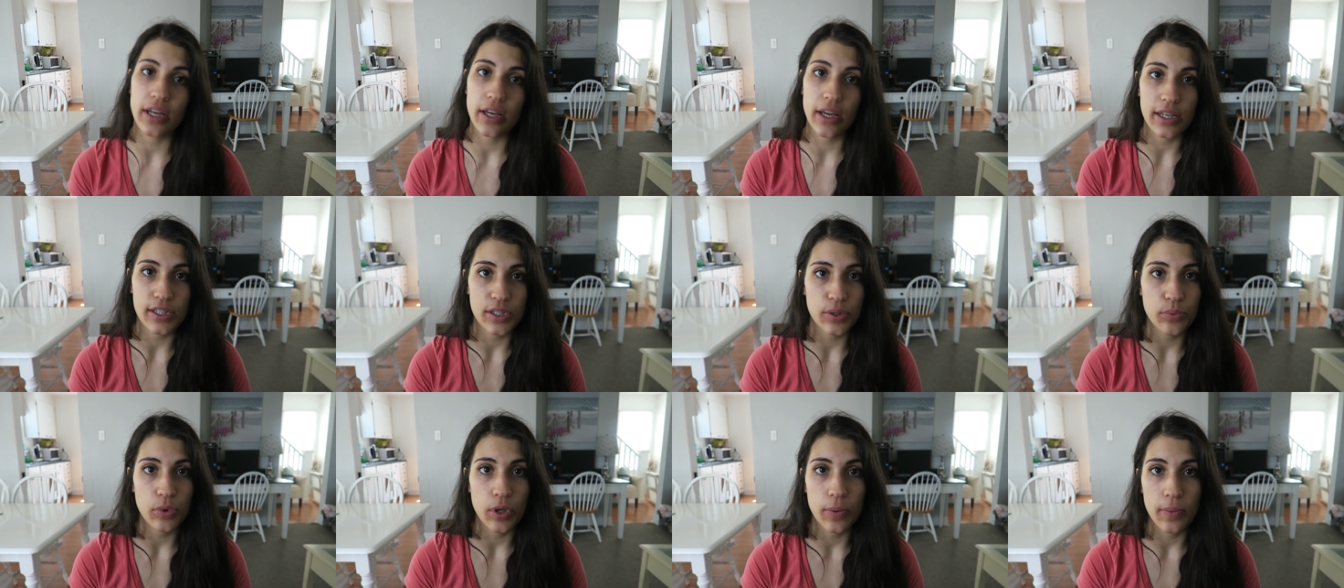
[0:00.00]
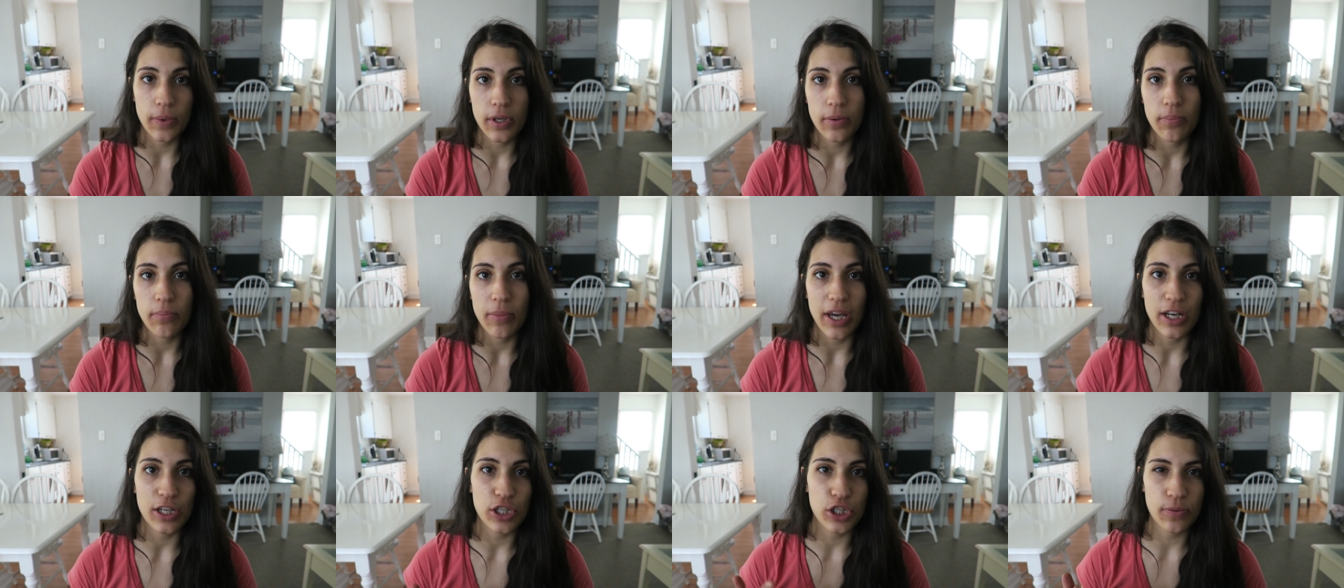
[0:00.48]
day as a
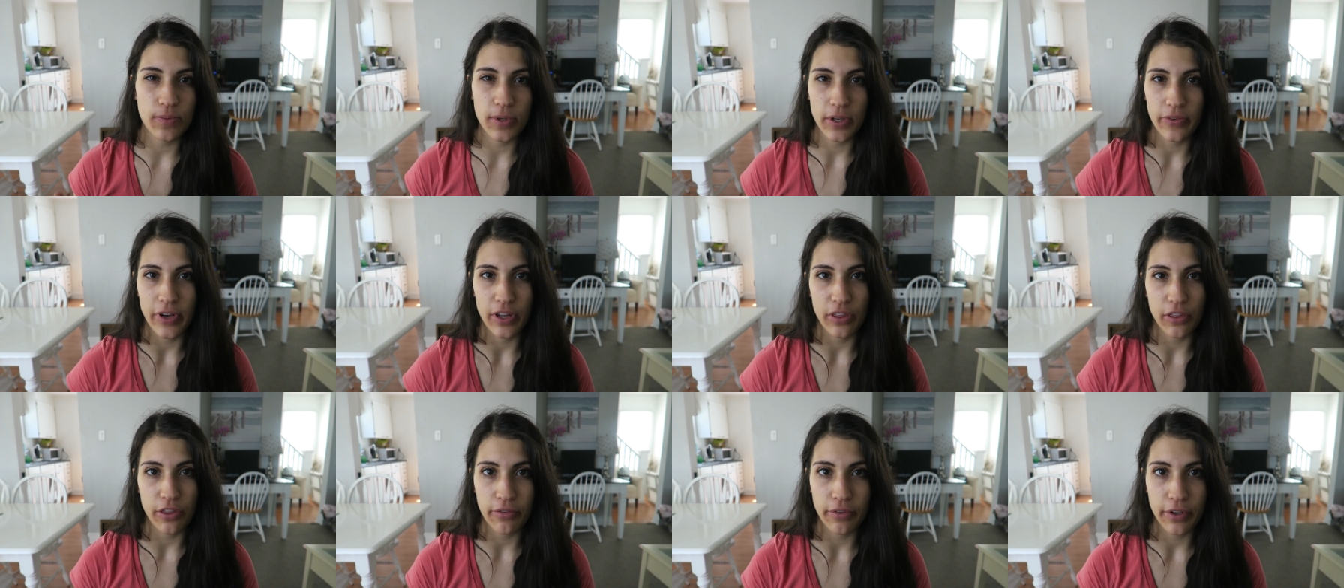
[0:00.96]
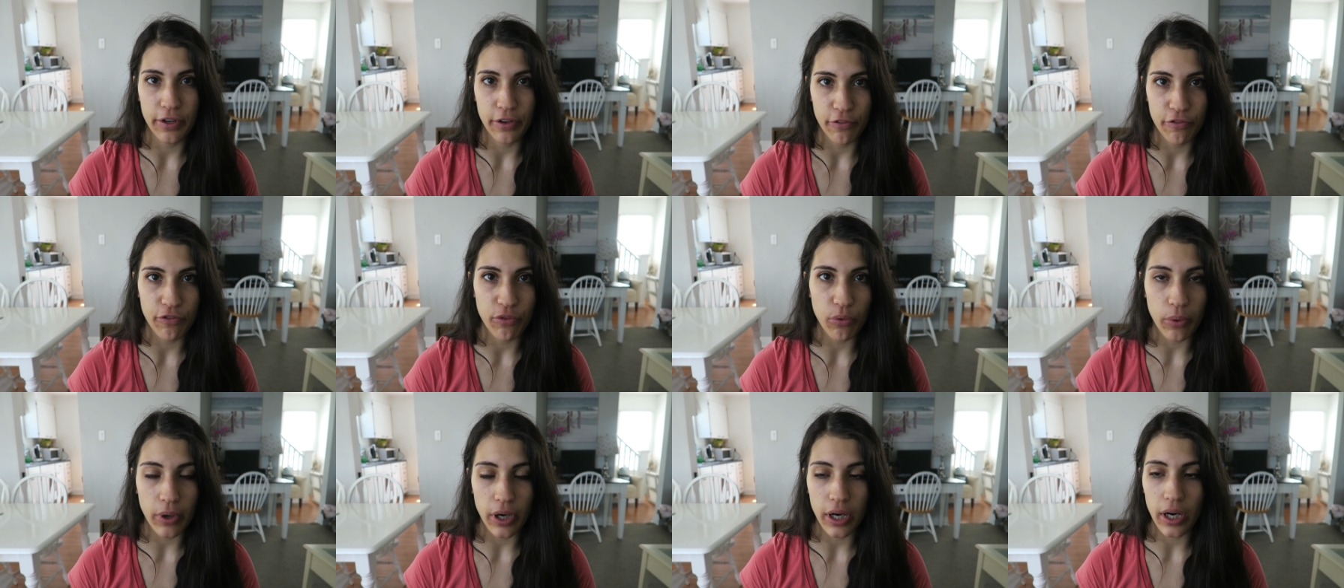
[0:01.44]
woman, men should be around three or
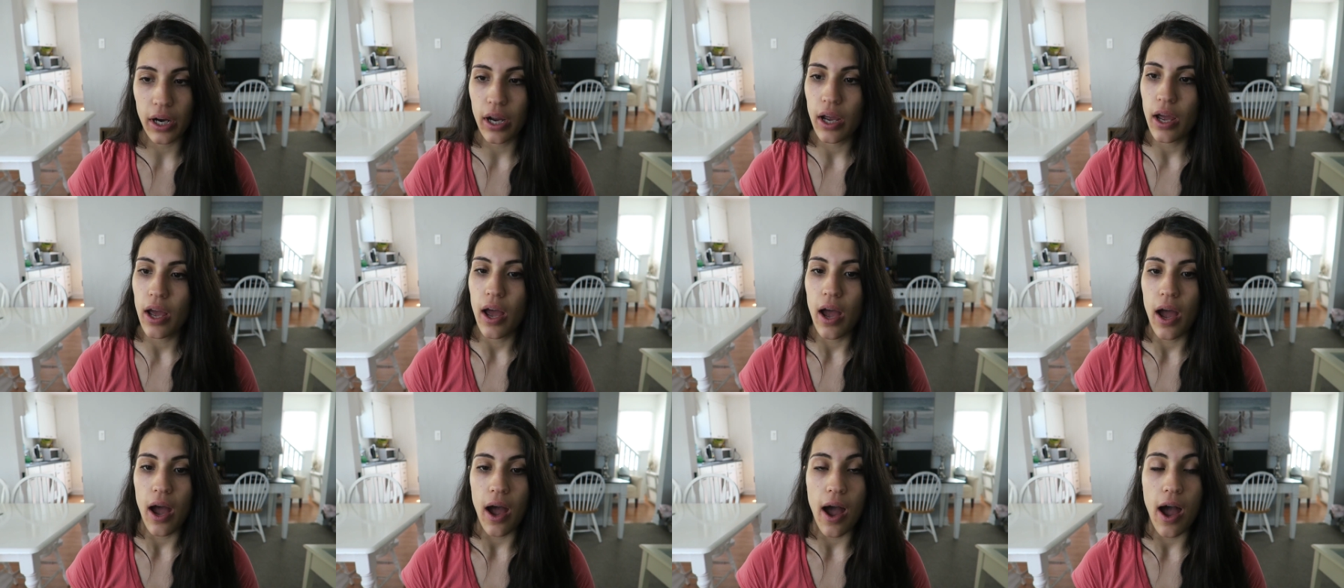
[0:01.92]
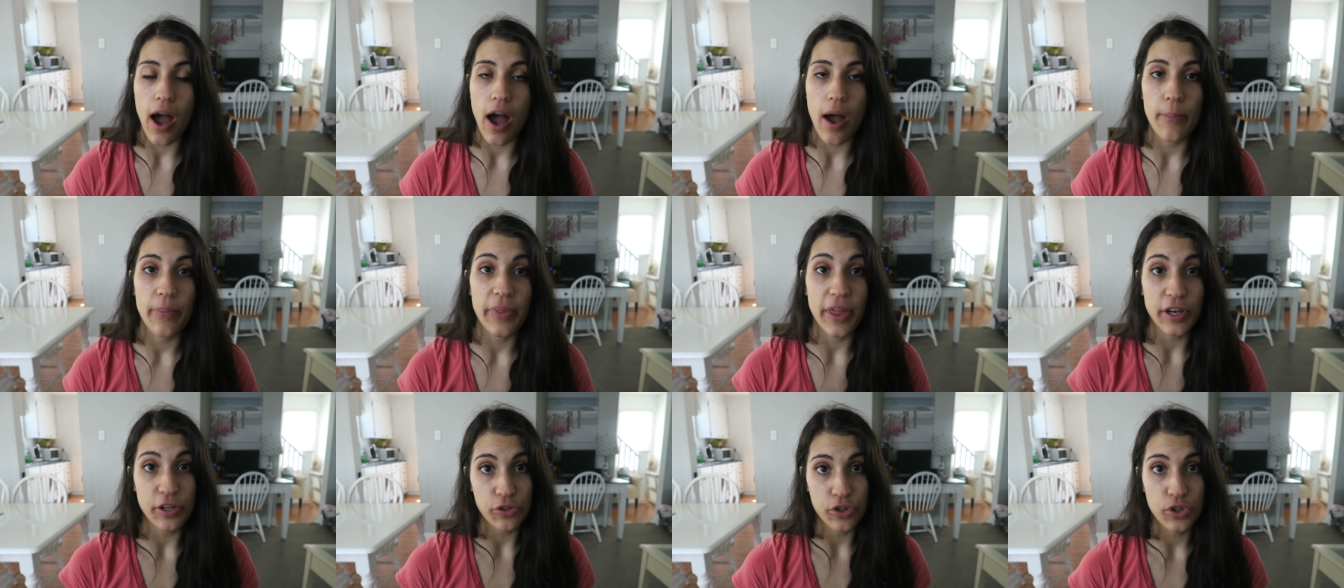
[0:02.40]
four,
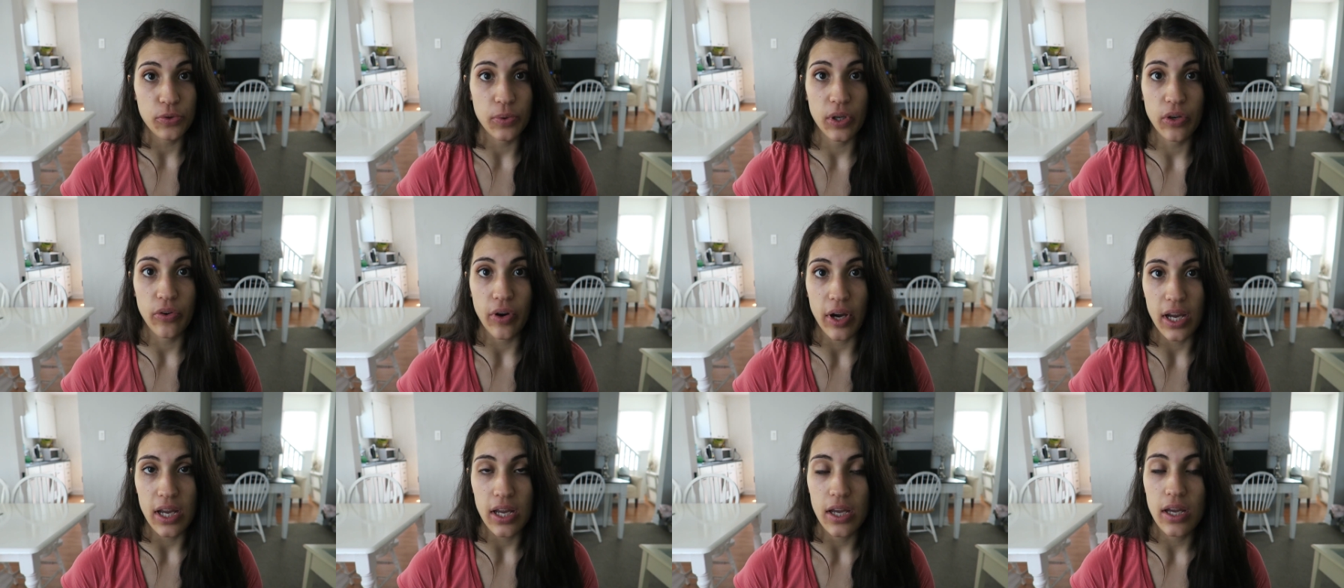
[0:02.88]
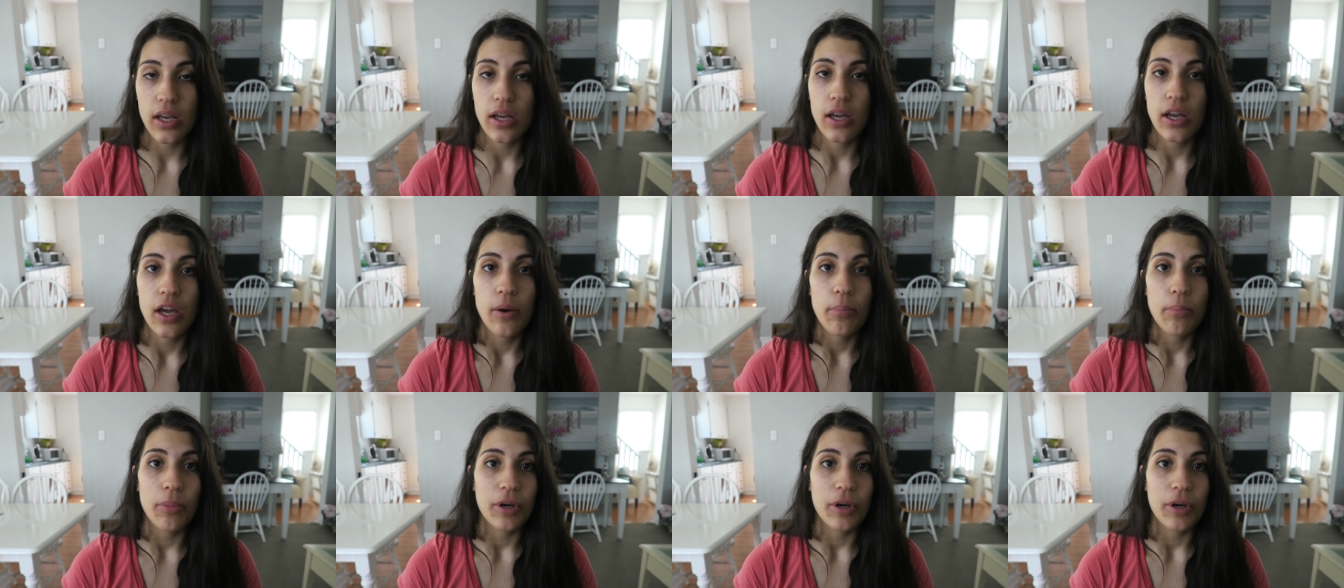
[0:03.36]
um, then you're doing great.